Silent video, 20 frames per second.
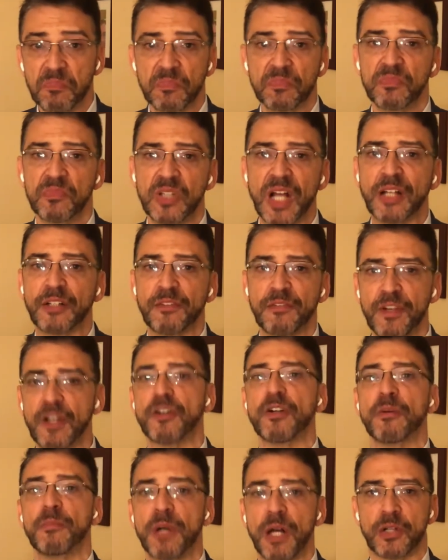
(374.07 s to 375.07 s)
not
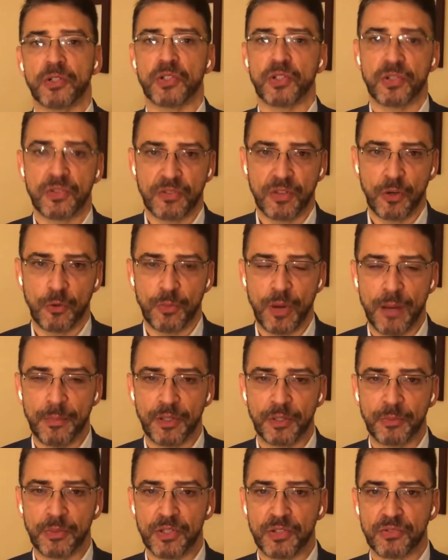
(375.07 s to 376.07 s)
very much the Obama
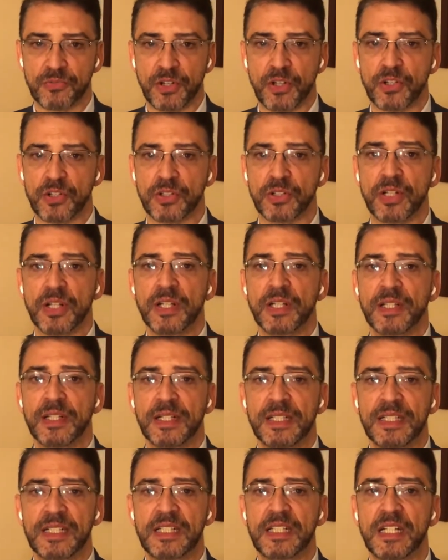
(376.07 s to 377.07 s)
administration
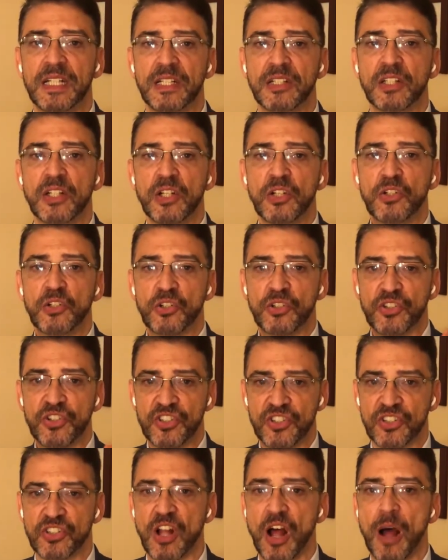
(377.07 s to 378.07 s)
did to
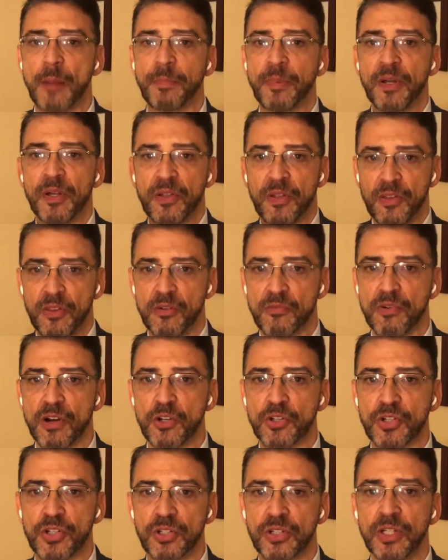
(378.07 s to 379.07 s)
stop the
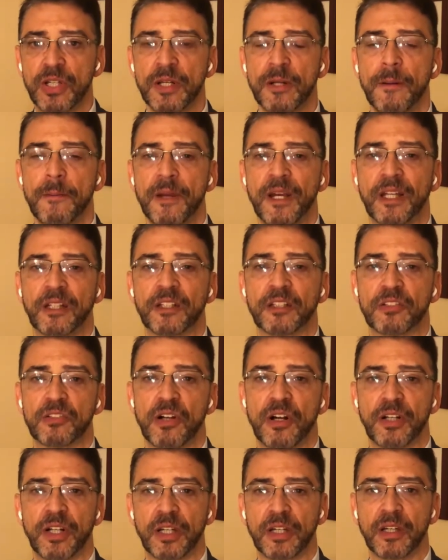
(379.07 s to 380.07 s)
Russian
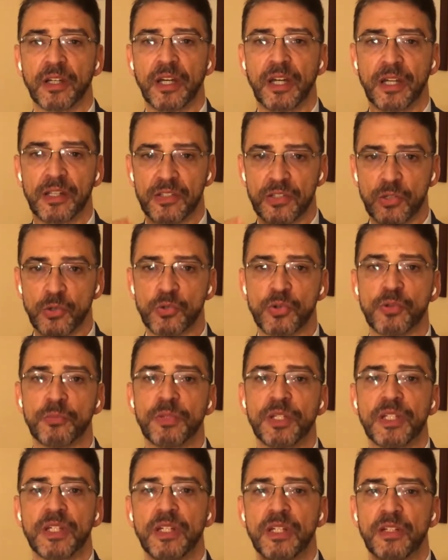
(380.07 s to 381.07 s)
electronic and social
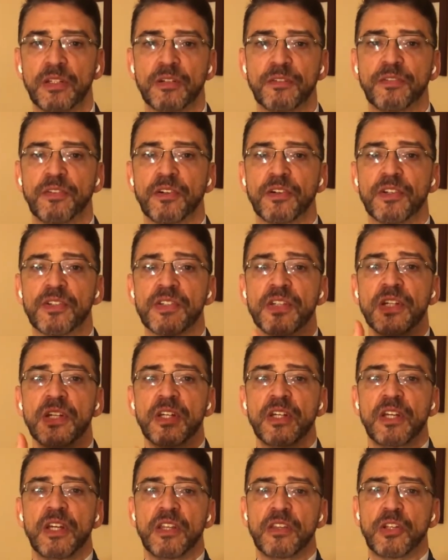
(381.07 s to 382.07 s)
media interference
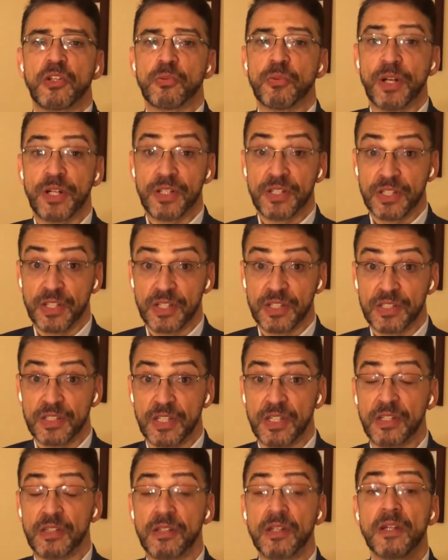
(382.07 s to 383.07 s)
in the
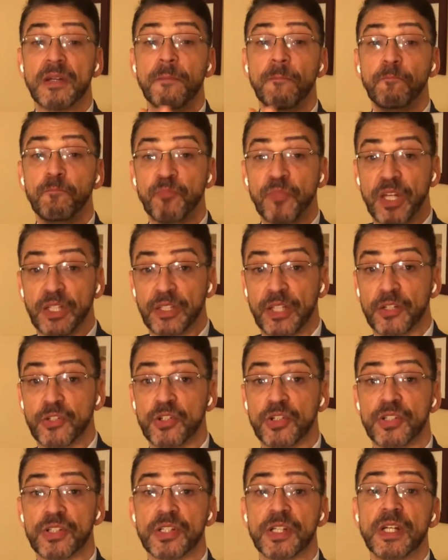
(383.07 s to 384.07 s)
2016
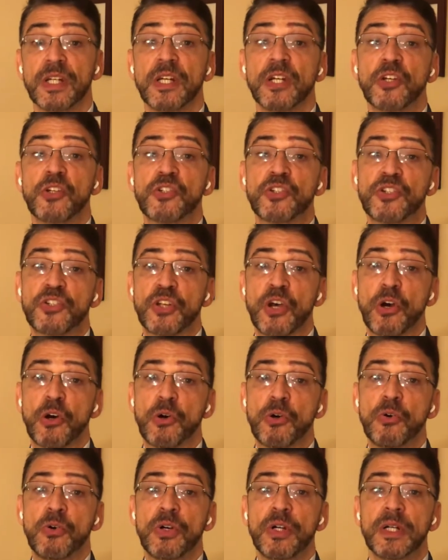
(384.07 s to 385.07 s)
elections.
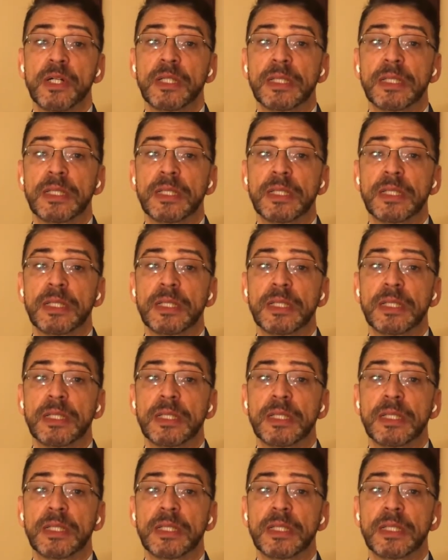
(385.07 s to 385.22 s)
So,